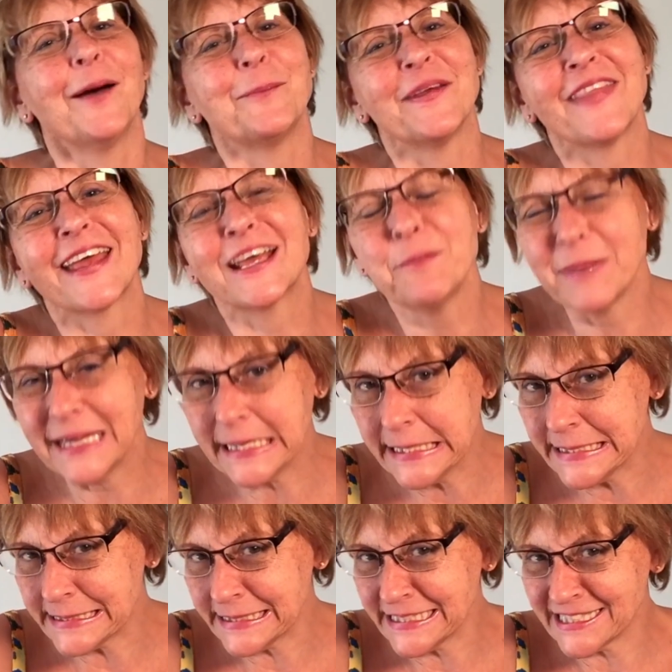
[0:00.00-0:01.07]
but they can be
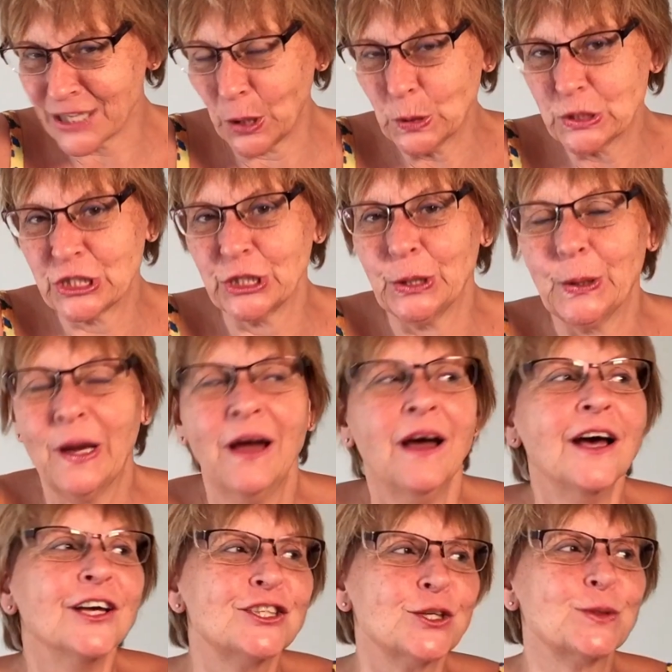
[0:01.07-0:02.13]
easily sold to.
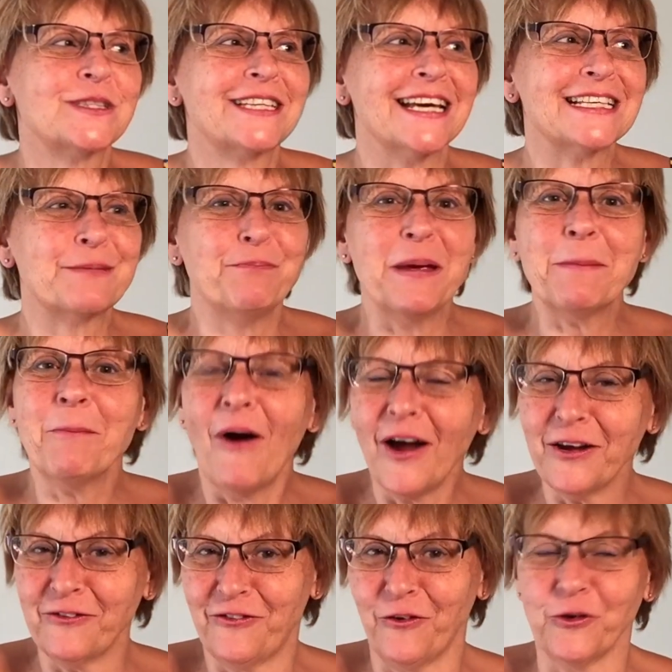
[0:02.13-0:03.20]
So just be
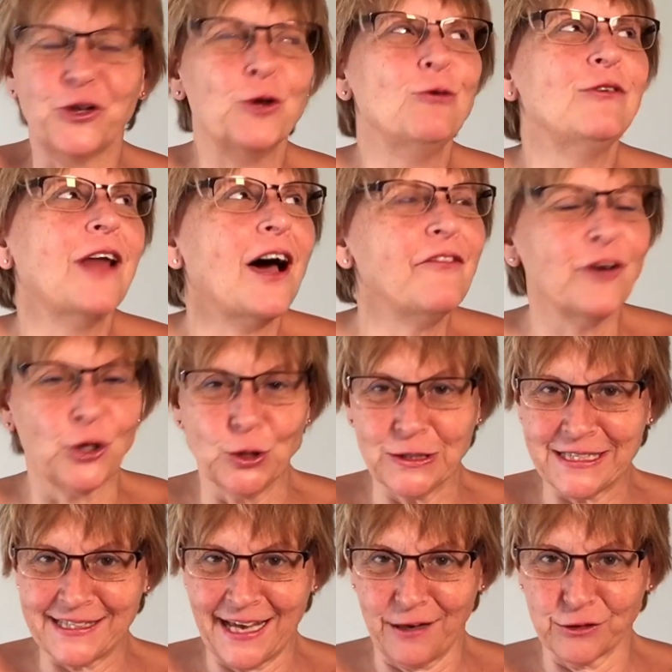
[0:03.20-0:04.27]
mindful. You love a
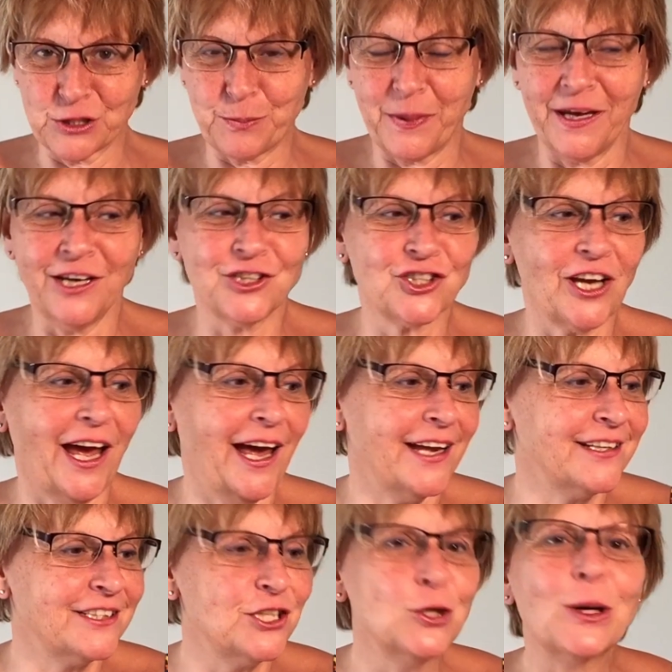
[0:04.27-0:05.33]
good sales pitch
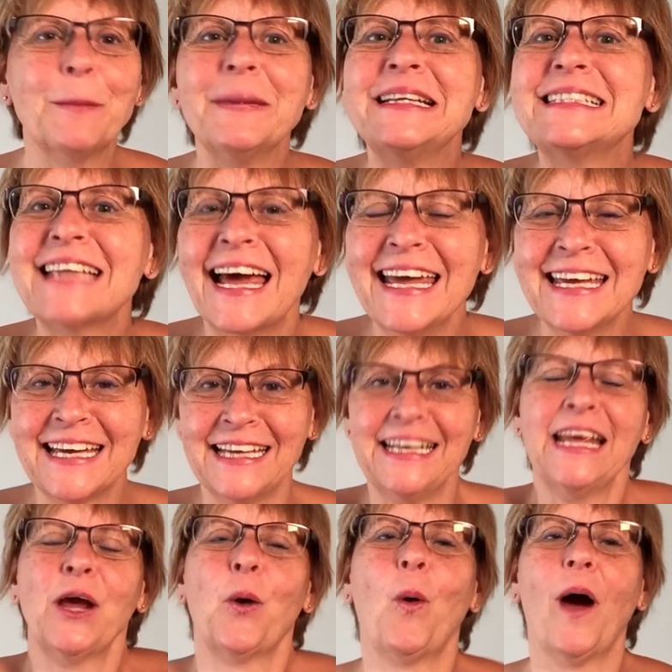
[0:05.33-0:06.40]
and you can be taken
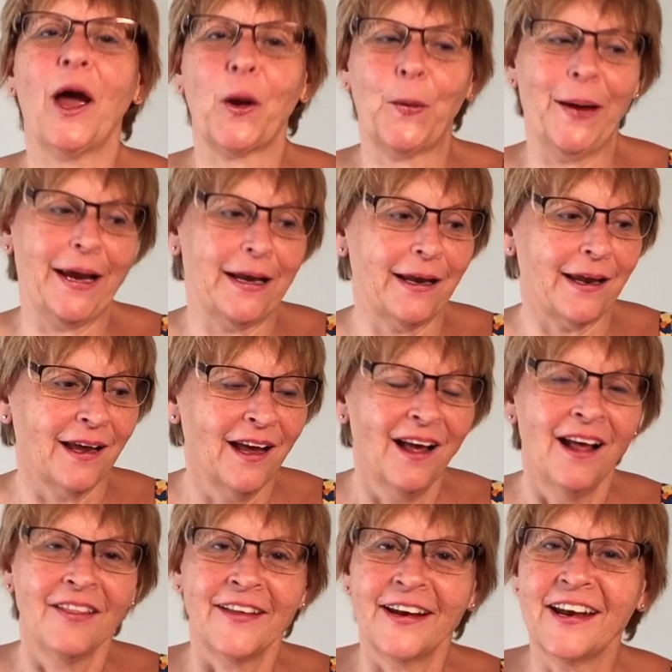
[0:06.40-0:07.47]
in quite quickly.
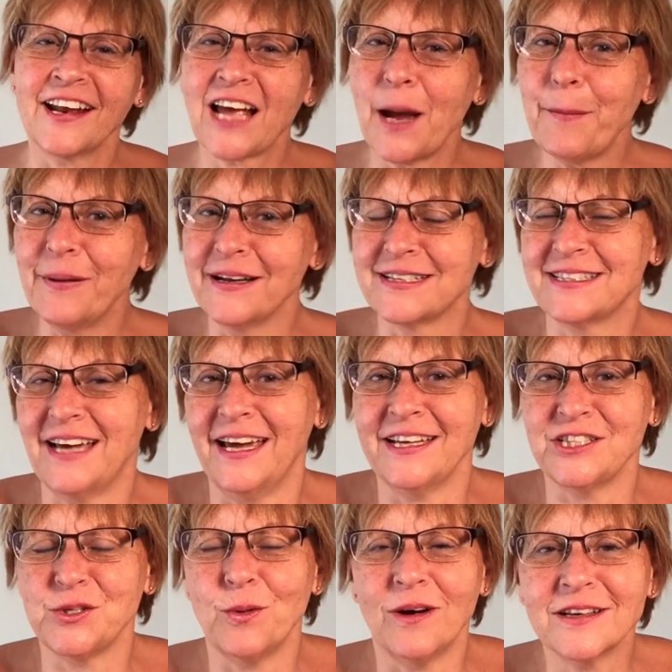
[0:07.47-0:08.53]
Then in a couple of
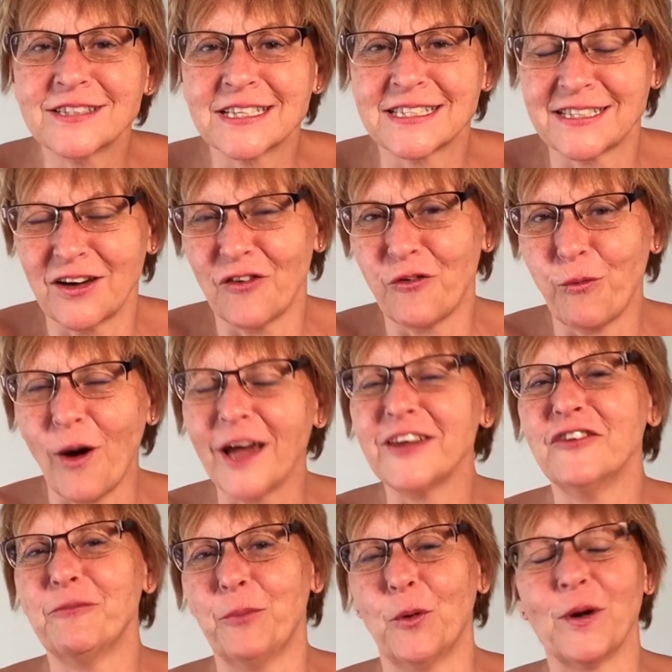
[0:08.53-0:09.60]
days, you ask yourself why
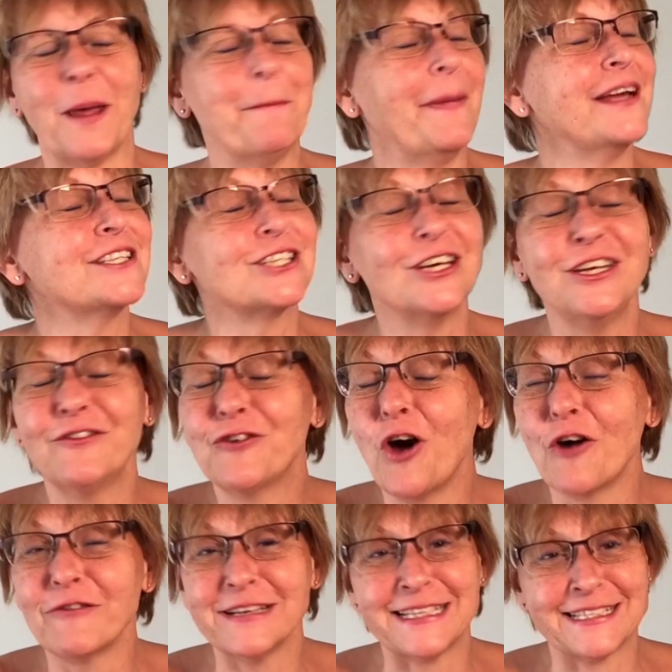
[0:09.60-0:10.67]
you've bought it. Make sure you've
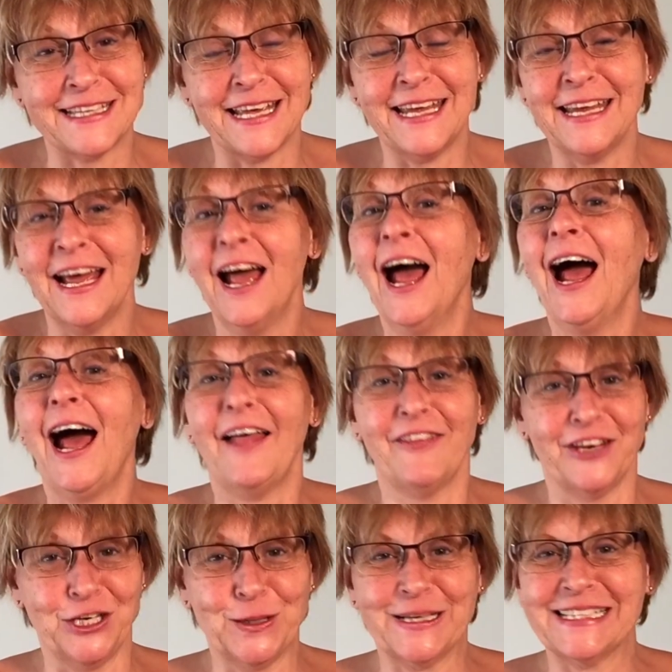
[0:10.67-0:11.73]
got a receipt and
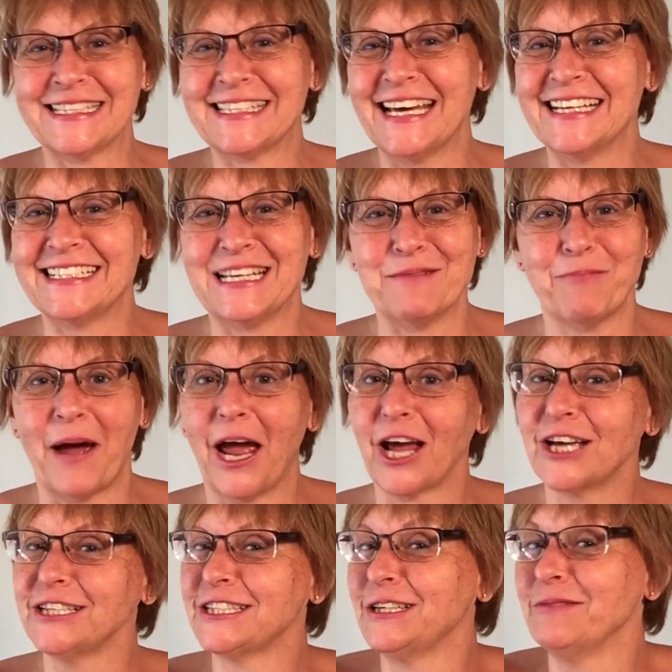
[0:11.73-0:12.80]
that you can send it back,
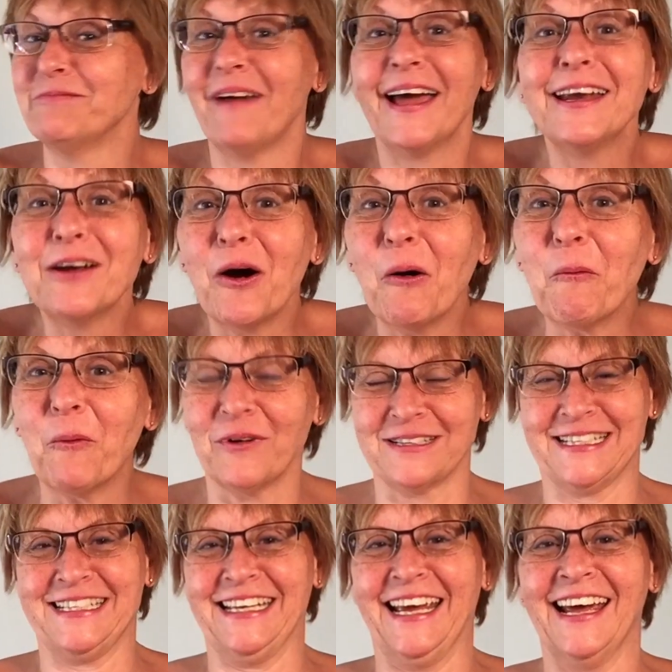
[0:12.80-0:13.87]
because you may not
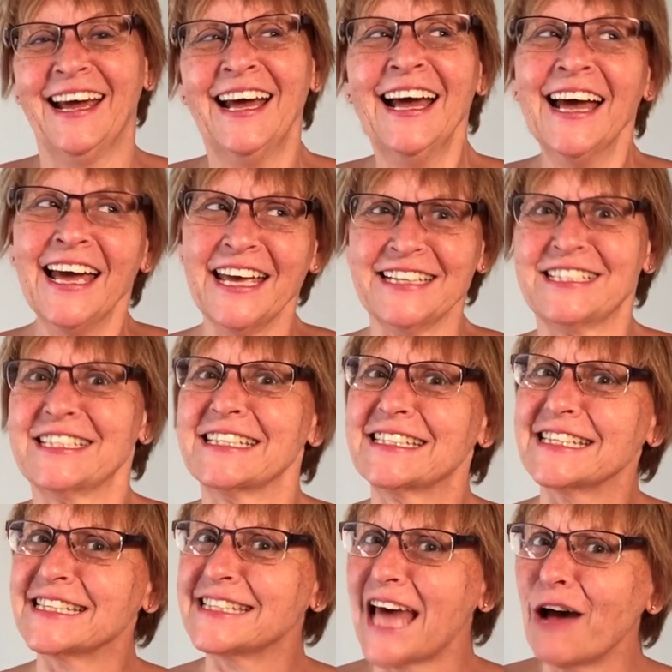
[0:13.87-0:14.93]
want it. It's just
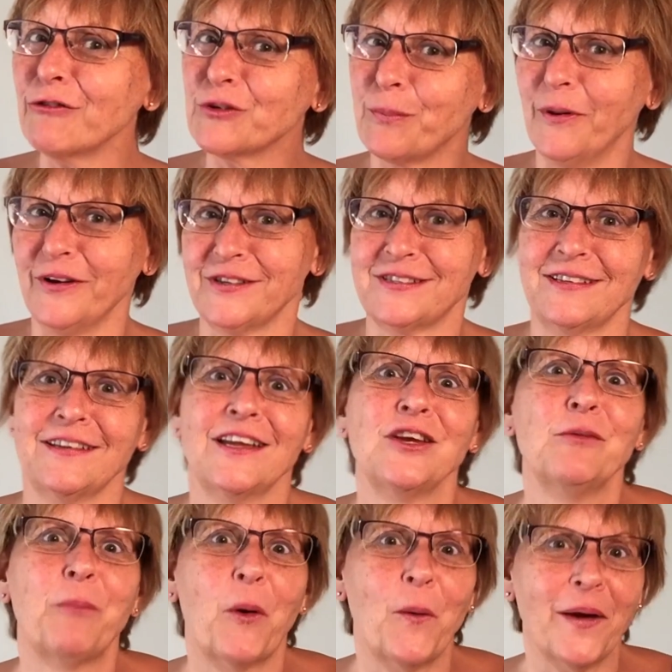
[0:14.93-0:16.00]
the salesperson that
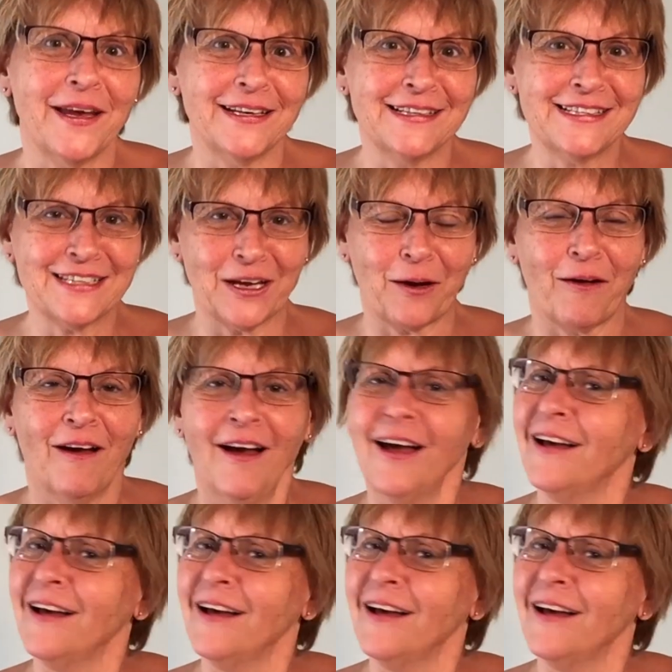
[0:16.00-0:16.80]
you bought into.